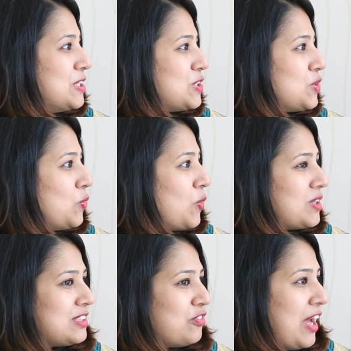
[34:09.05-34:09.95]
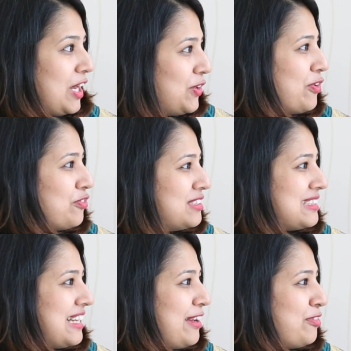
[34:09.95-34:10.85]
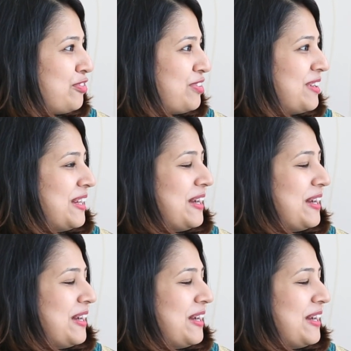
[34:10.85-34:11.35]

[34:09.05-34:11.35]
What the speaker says: So what is the value of this life?